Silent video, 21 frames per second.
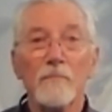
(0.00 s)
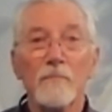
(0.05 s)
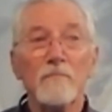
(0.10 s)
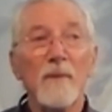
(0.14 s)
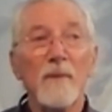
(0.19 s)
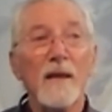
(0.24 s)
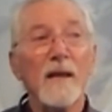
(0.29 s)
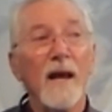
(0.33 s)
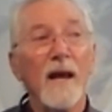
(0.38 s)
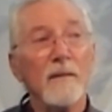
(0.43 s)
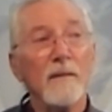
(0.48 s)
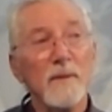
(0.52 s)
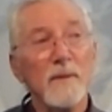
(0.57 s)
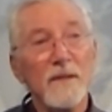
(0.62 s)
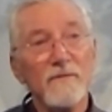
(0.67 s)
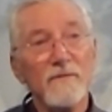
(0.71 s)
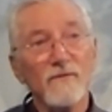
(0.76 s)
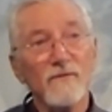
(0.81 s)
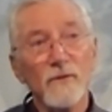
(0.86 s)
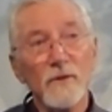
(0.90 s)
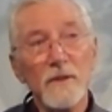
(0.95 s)
May I be
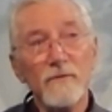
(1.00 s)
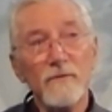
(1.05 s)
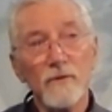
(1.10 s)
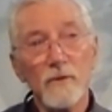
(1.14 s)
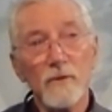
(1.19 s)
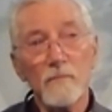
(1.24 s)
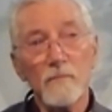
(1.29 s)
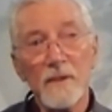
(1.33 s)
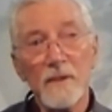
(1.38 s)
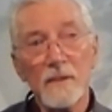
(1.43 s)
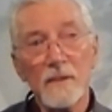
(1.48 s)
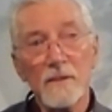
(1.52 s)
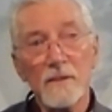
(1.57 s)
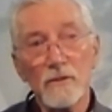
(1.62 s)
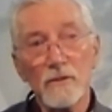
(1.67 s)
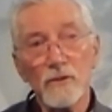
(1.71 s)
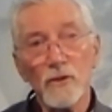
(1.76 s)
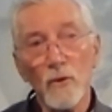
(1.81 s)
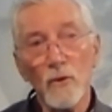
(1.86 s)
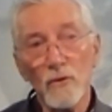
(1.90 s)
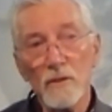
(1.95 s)
free from
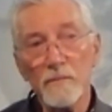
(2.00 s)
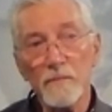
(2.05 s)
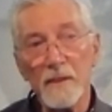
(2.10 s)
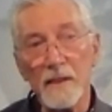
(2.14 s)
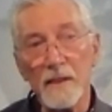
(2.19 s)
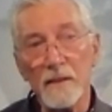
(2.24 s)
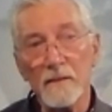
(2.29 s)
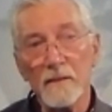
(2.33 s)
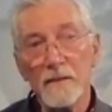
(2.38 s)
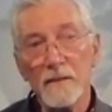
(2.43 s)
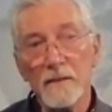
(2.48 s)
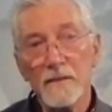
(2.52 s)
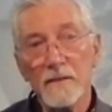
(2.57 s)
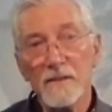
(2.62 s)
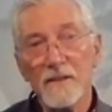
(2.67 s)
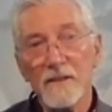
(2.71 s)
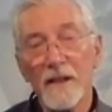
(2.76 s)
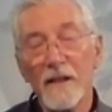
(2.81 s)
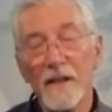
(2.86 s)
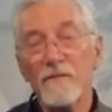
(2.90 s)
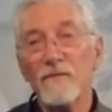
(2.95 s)
mental torment,
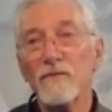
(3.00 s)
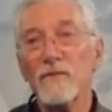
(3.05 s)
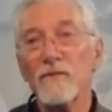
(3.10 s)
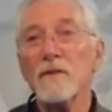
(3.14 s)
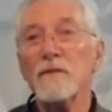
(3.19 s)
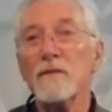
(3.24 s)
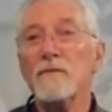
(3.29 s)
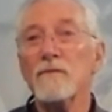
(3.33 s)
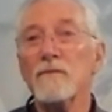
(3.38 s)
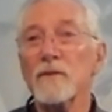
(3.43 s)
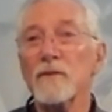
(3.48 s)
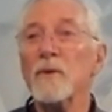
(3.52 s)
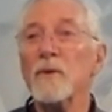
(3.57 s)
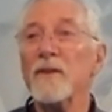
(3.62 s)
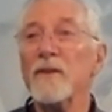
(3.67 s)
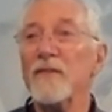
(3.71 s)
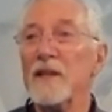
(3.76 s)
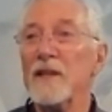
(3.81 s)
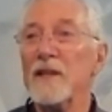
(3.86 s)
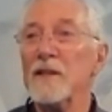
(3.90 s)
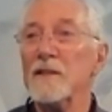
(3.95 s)
safe from
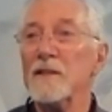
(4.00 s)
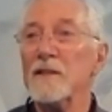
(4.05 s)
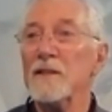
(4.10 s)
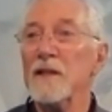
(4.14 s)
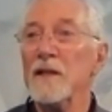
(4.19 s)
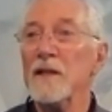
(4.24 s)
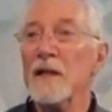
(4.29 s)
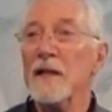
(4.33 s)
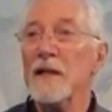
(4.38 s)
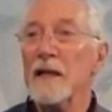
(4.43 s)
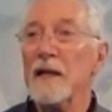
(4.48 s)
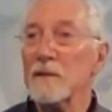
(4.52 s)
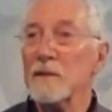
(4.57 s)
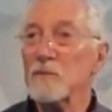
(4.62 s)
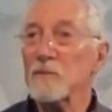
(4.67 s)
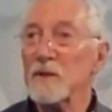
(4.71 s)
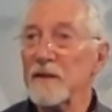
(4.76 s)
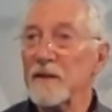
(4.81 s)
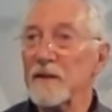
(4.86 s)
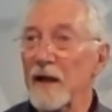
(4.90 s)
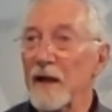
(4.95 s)
within and
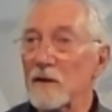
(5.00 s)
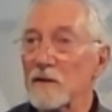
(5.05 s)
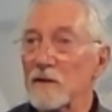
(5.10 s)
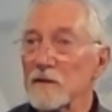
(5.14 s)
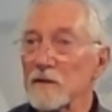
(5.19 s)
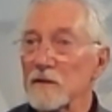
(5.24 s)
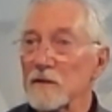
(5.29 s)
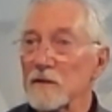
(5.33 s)
without.